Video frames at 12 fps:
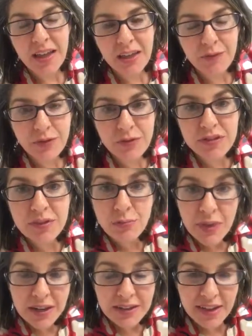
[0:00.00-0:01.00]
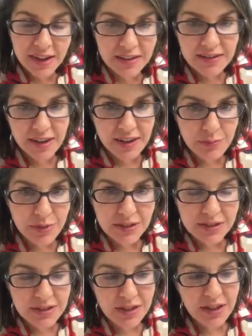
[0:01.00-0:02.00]
If you submitted that
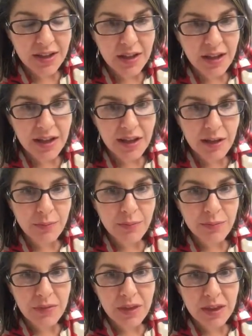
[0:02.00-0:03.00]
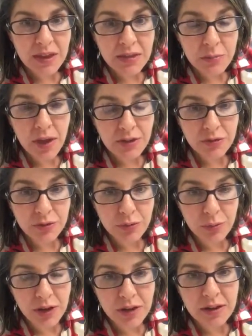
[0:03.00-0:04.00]
assignment in module
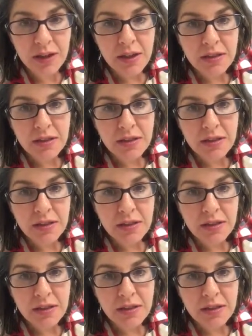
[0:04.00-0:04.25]
1,